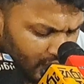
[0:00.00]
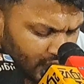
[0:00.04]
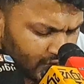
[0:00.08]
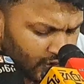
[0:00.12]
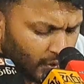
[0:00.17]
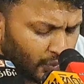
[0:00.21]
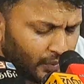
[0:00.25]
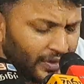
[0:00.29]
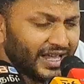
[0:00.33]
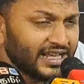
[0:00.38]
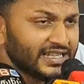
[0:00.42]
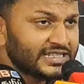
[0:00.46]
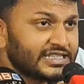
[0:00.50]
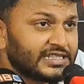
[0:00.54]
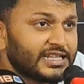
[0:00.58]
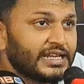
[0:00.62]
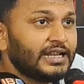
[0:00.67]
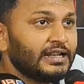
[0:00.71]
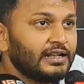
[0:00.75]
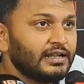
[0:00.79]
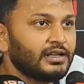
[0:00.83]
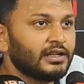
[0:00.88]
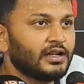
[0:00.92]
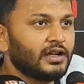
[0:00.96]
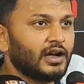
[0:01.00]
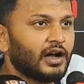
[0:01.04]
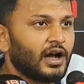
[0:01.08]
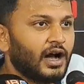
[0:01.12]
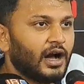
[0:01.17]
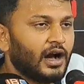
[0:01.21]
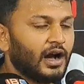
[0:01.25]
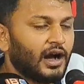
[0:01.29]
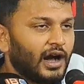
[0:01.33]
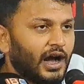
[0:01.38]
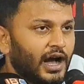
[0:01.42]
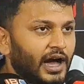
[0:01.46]
So we are still
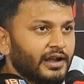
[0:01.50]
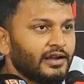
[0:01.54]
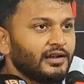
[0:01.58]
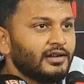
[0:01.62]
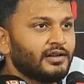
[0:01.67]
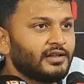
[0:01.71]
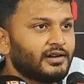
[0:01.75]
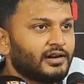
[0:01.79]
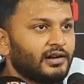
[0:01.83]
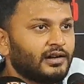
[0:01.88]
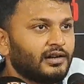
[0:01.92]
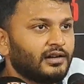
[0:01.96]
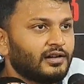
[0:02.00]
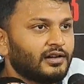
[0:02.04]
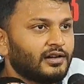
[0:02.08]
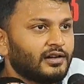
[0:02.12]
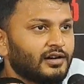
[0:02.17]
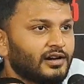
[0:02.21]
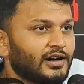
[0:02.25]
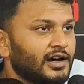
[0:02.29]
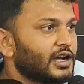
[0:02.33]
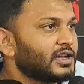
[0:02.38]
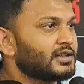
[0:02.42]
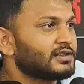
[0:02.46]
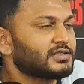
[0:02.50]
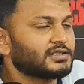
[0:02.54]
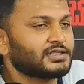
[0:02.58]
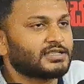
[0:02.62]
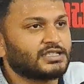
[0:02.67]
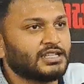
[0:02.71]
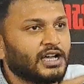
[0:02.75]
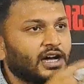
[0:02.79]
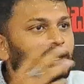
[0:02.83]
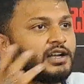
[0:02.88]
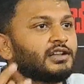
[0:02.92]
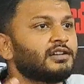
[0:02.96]
under a
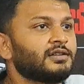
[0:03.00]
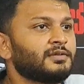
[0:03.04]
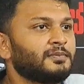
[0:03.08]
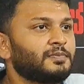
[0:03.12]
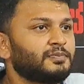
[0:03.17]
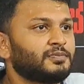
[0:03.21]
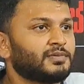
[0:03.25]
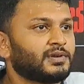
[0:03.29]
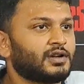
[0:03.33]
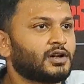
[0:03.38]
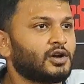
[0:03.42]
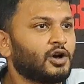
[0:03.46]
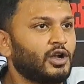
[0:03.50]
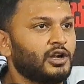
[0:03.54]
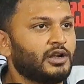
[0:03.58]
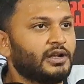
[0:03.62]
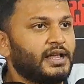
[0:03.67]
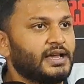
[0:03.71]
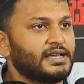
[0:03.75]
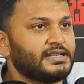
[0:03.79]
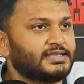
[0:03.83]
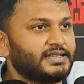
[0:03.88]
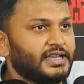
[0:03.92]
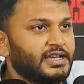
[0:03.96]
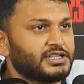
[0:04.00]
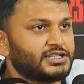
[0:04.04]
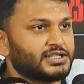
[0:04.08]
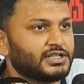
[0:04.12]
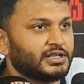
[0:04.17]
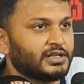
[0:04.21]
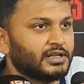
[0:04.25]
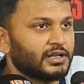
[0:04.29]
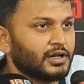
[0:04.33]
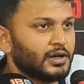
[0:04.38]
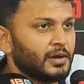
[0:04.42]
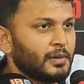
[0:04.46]
certain
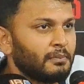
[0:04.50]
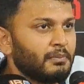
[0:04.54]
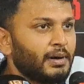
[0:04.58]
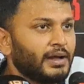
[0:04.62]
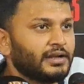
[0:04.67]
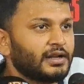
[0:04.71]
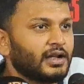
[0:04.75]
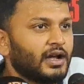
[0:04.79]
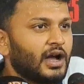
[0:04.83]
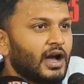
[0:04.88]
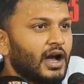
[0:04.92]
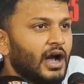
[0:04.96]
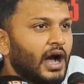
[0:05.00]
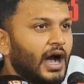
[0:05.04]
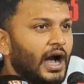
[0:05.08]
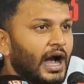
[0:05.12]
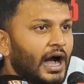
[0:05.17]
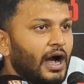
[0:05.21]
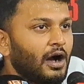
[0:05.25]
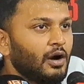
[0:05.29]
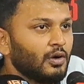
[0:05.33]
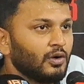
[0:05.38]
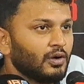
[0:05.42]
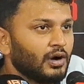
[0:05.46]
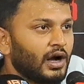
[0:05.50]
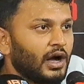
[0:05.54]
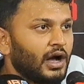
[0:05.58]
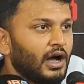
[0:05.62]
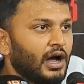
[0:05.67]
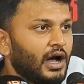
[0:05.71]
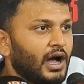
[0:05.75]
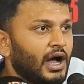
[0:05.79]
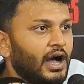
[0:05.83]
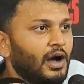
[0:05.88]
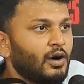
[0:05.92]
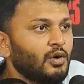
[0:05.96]
colonization. But
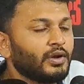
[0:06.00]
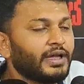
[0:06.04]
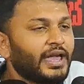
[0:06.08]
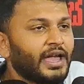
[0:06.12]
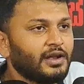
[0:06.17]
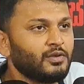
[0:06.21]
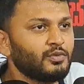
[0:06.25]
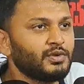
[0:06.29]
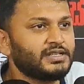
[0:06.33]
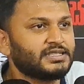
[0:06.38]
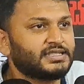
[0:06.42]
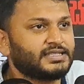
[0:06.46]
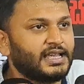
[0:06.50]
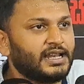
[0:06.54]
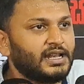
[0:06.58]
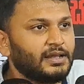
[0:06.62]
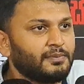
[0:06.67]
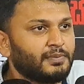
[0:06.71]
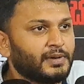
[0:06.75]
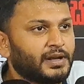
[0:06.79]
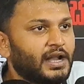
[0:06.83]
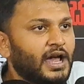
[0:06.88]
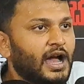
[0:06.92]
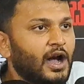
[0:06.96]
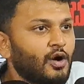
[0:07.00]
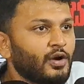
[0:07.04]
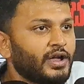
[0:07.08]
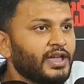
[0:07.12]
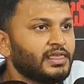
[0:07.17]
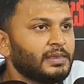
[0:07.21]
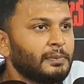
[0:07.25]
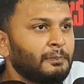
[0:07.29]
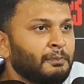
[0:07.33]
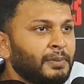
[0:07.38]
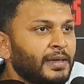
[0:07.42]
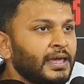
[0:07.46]
how can we celebrate? How
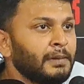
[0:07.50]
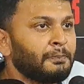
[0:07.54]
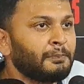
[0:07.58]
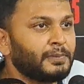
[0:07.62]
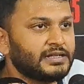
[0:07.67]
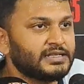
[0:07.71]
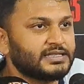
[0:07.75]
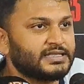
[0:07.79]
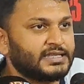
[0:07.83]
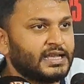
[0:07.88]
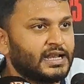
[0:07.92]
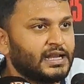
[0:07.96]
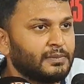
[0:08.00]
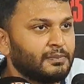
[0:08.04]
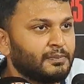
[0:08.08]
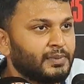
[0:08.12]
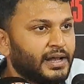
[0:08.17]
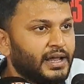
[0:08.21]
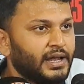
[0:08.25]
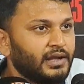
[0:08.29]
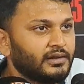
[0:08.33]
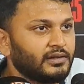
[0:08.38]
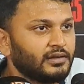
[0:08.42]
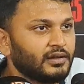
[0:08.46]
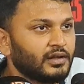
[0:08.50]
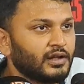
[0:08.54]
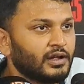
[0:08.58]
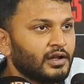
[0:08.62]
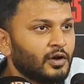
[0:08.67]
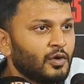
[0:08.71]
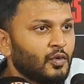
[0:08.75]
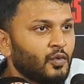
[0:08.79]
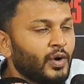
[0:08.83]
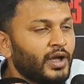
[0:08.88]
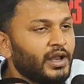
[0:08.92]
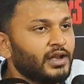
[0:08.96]
can the people celebrate
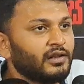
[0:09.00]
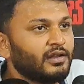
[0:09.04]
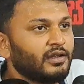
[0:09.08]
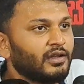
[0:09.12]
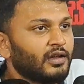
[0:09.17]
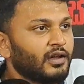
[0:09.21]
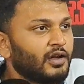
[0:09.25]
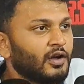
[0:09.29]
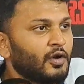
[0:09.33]
when